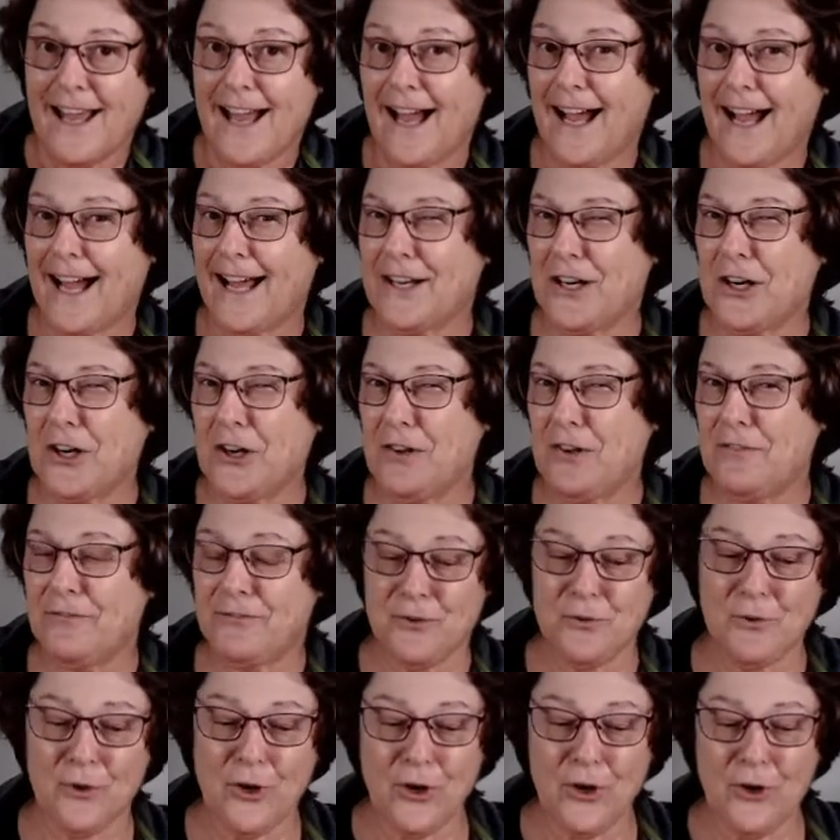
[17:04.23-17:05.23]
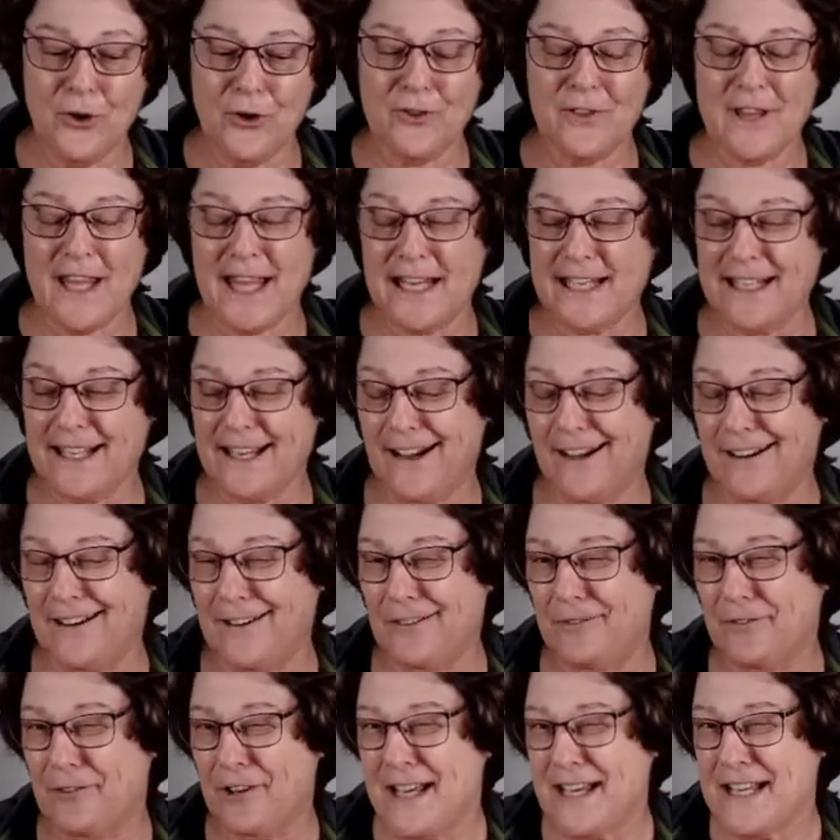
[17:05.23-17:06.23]
I don't know if you heard that kind
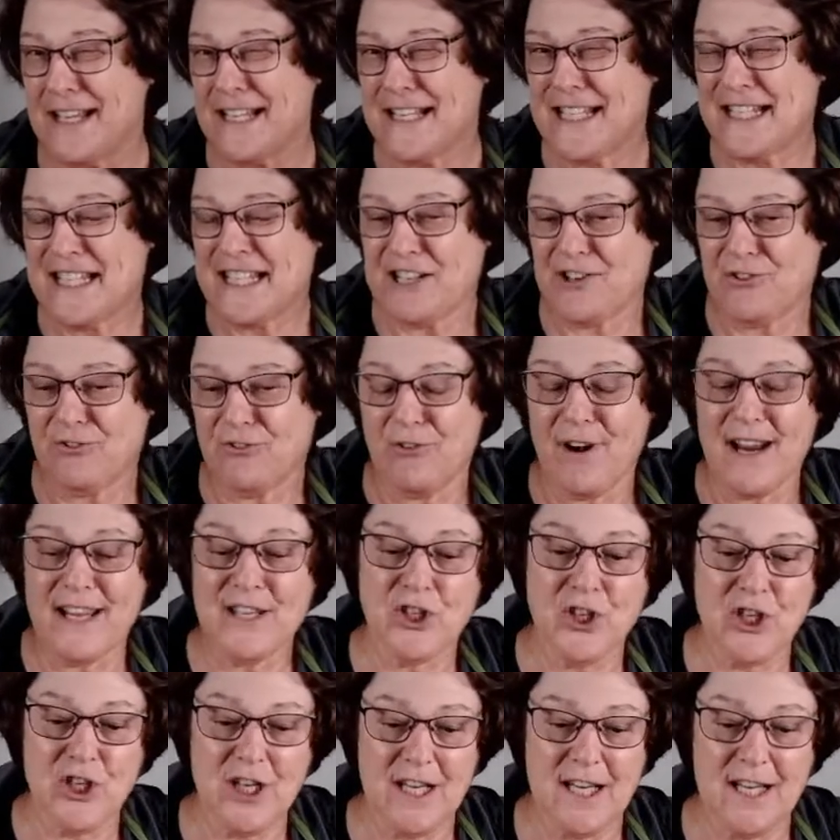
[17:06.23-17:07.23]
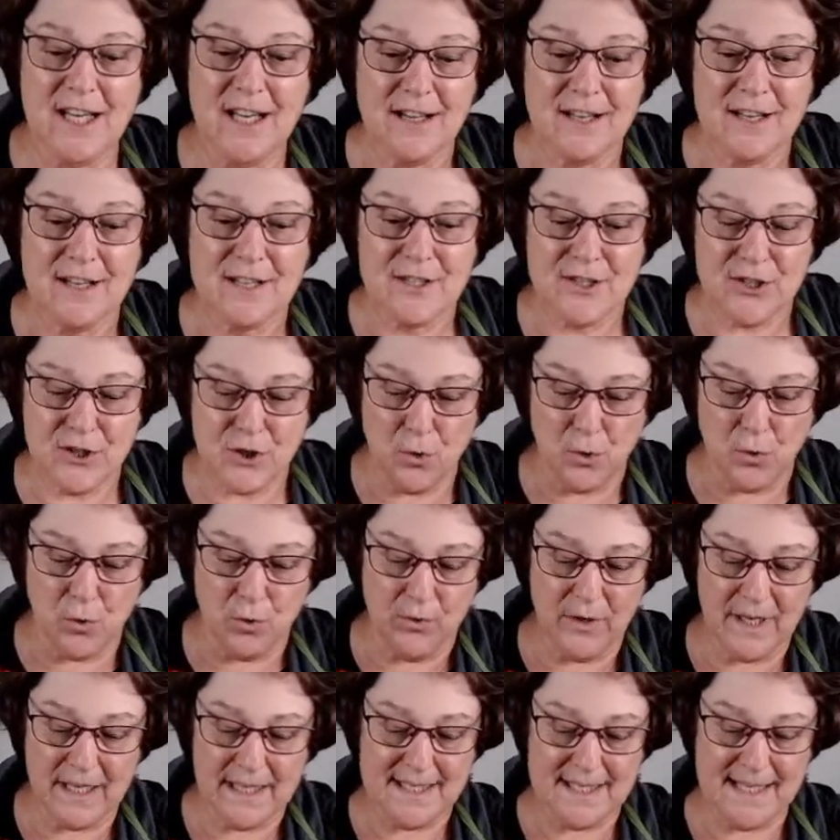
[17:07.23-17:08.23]
of scratchy
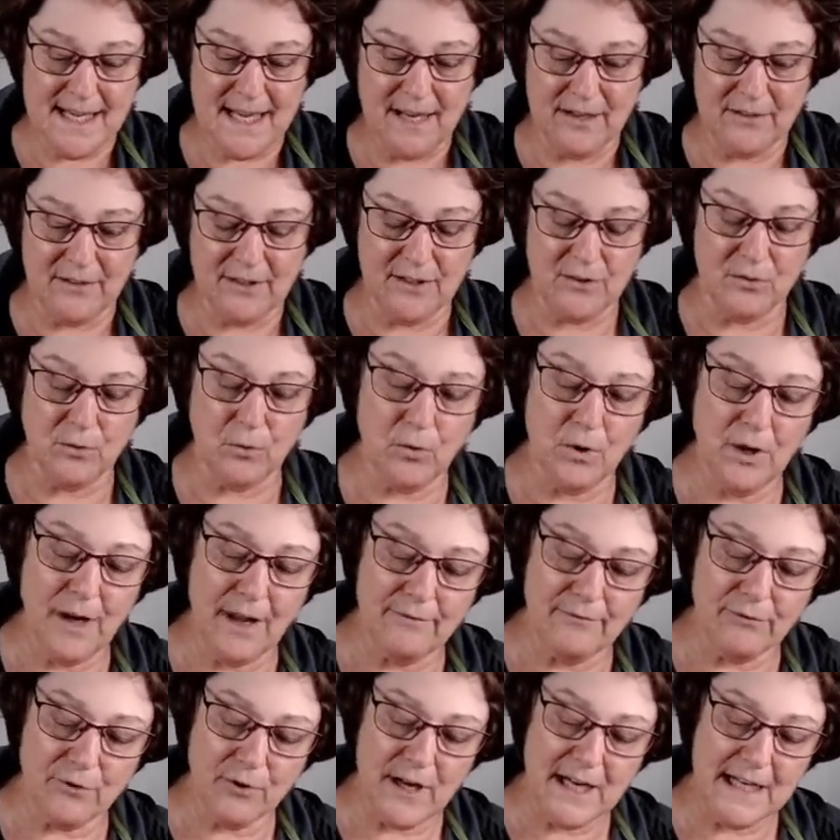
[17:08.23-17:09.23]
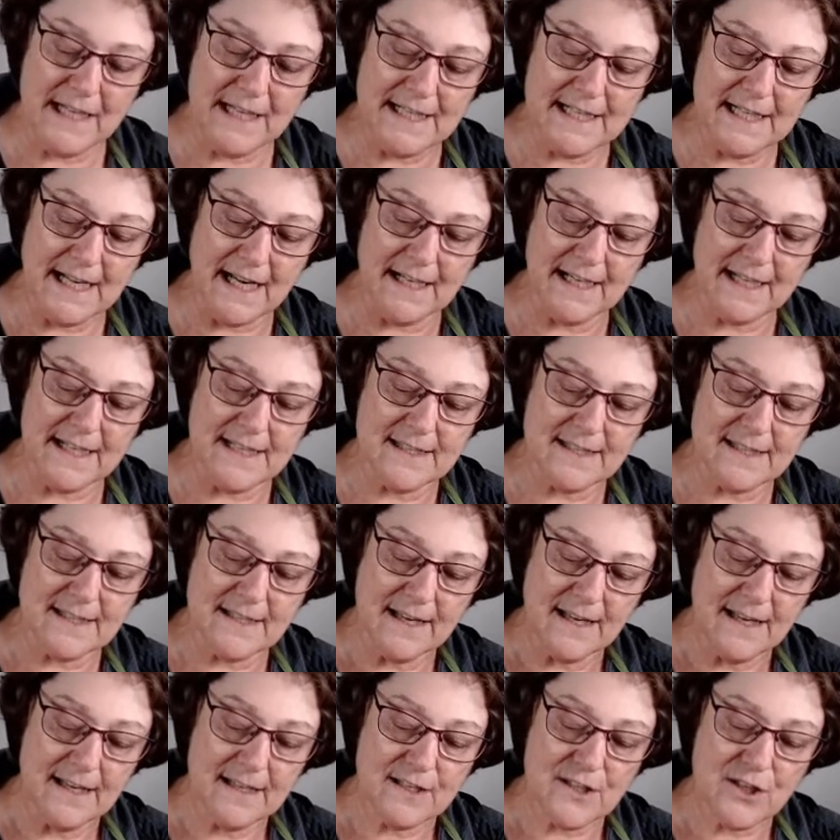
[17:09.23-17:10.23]
scoring sound, and all I've really done is
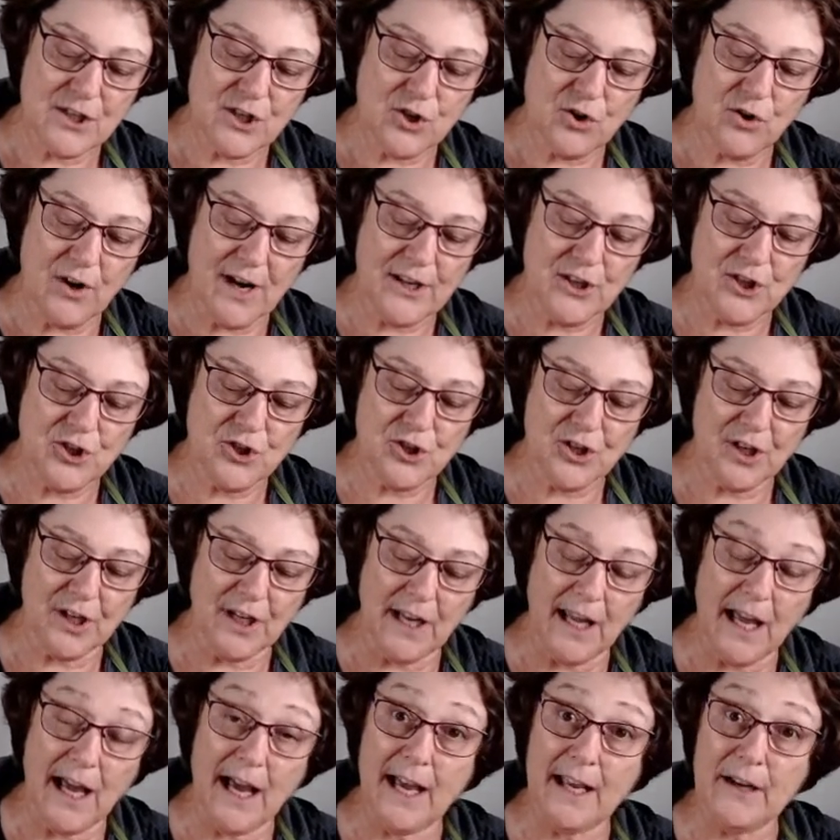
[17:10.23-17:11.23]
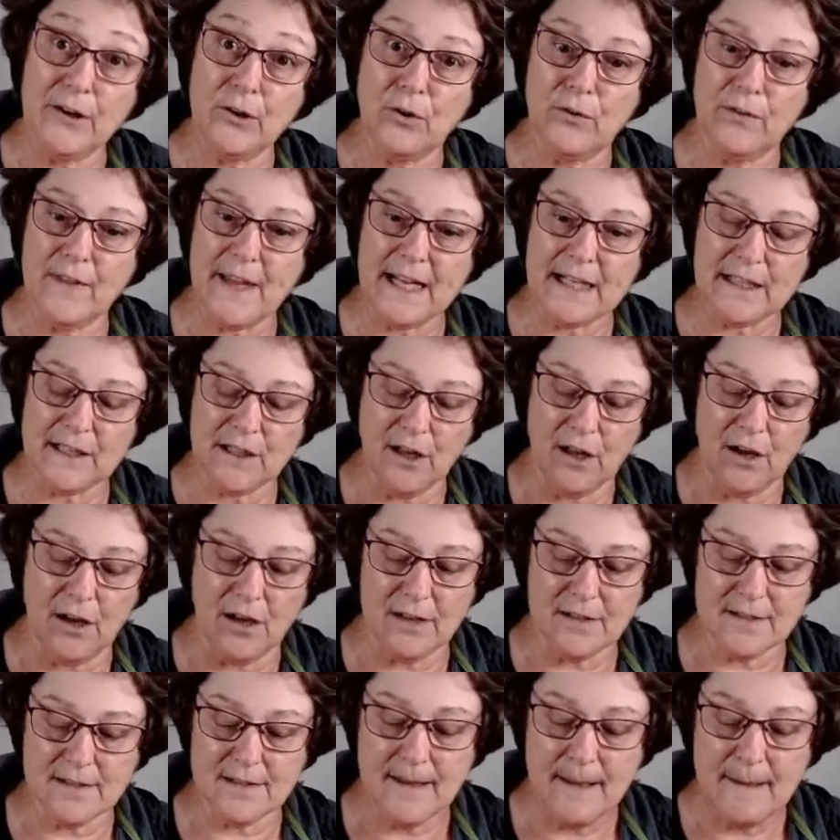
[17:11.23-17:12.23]
scratched a line on that
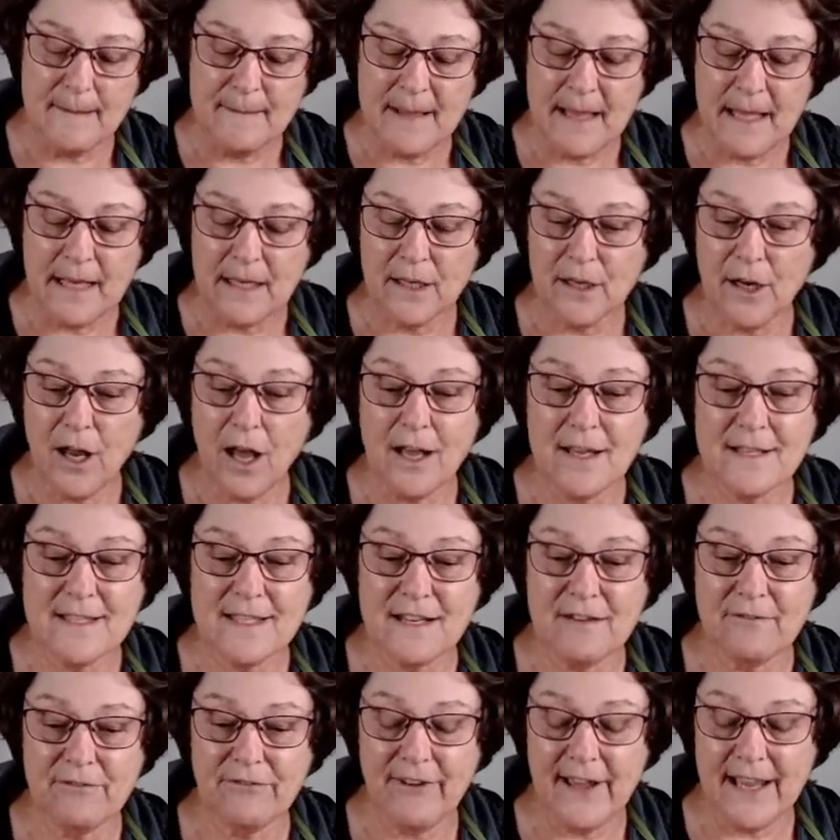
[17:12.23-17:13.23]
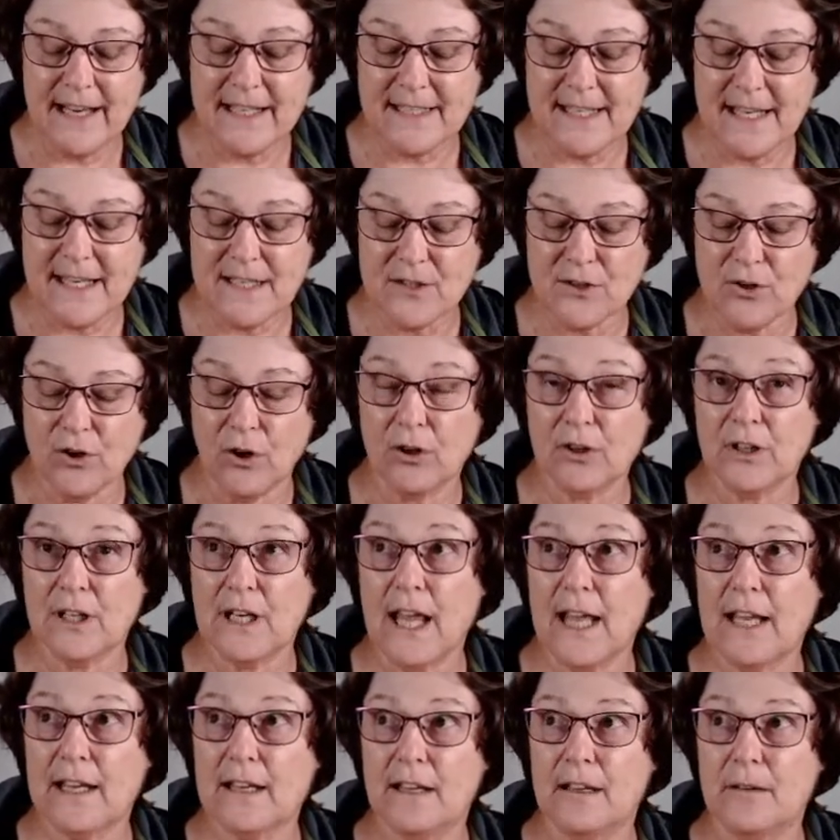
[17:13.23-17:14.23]
glass. Glass in fact has got
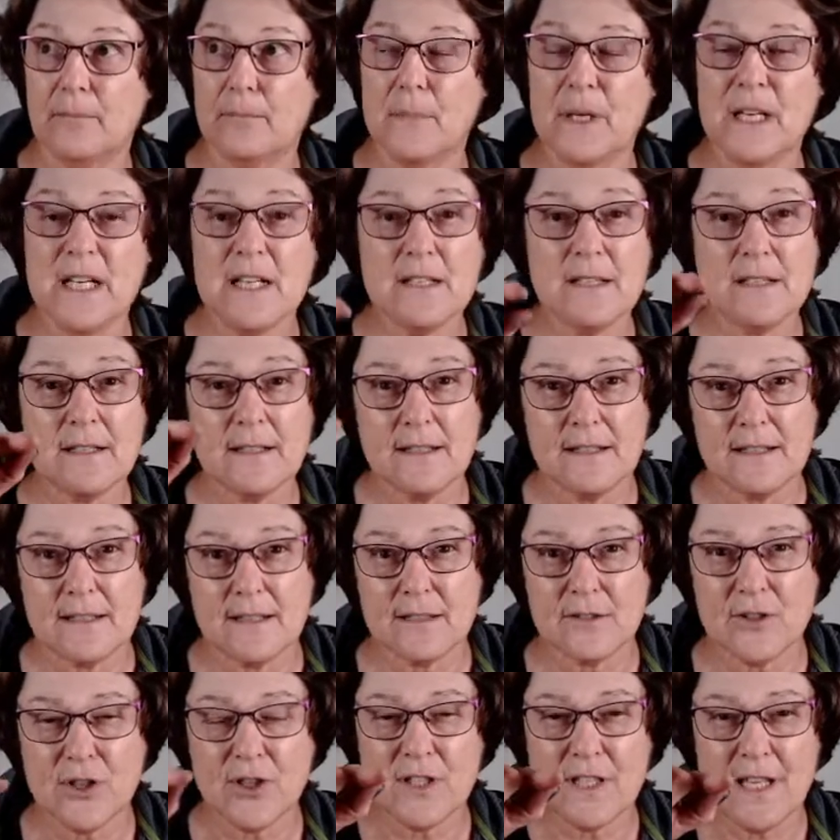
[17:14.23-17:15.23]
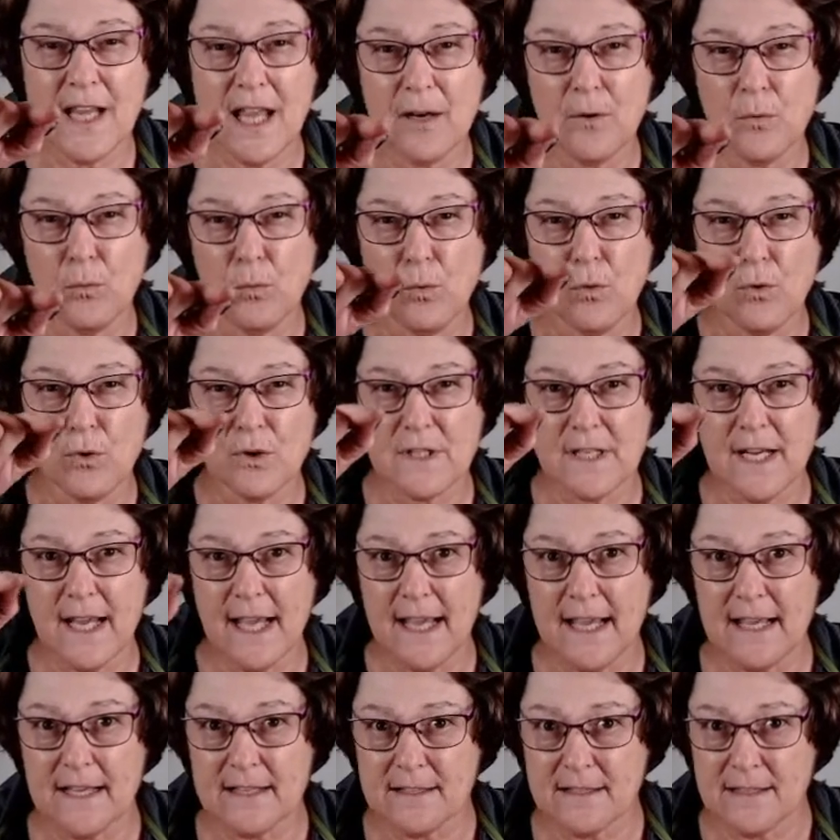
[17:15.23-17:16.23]
like a meniscus, just like water
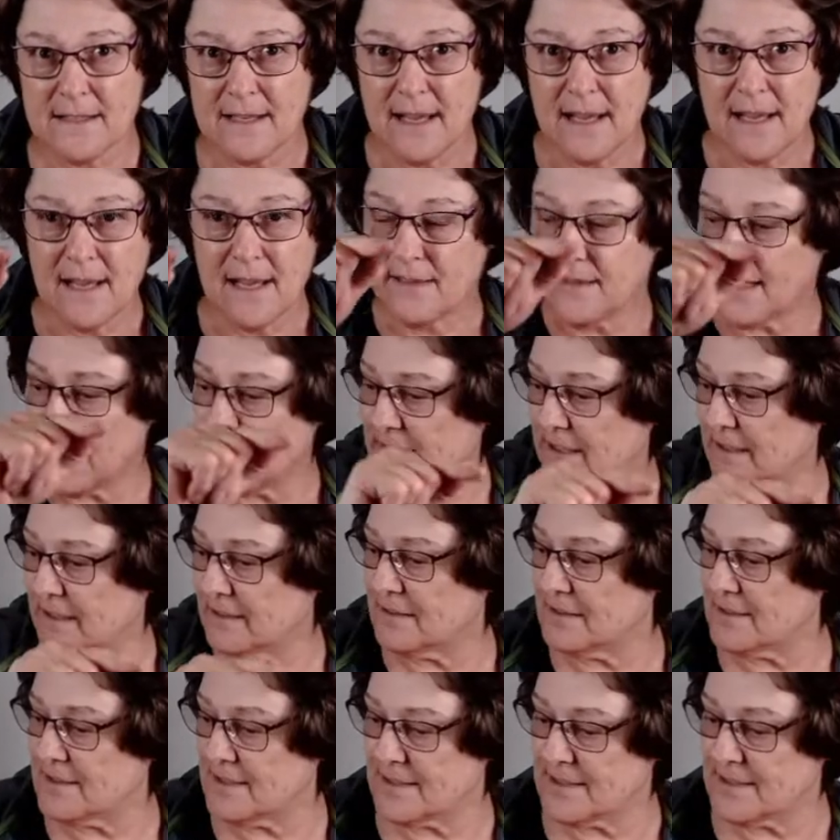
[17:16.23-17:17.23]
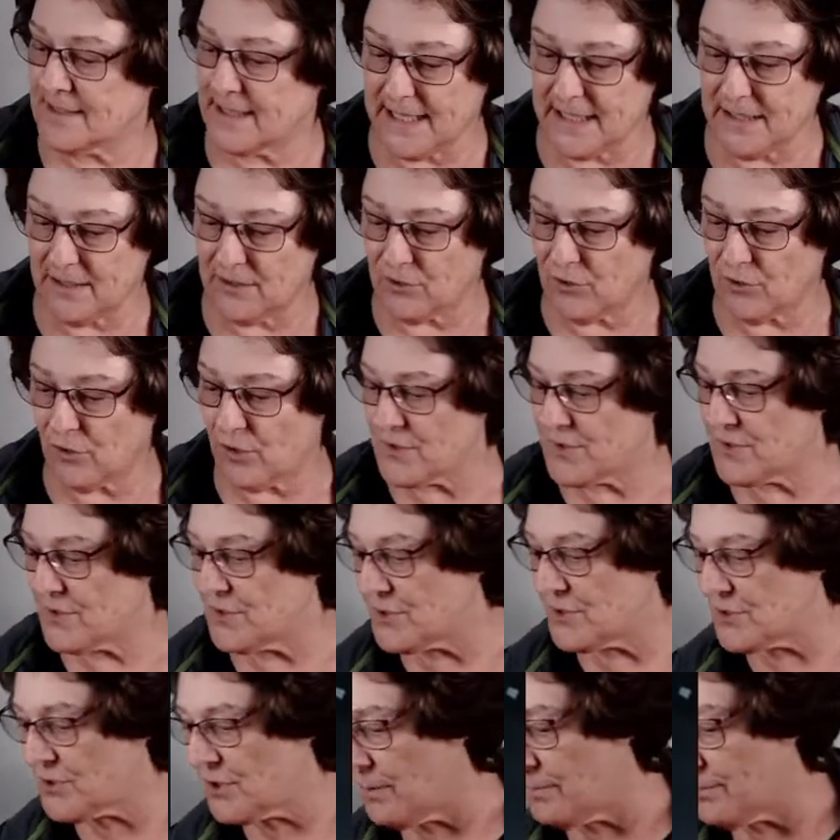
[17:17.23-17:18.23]
has, that little skin across the
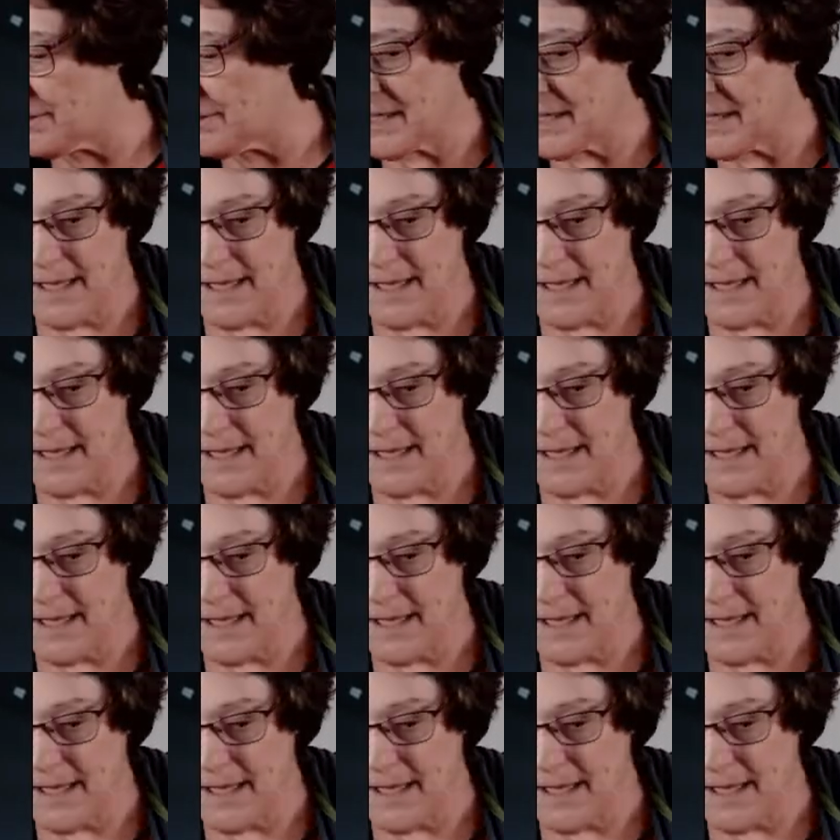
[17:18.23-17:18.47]
top,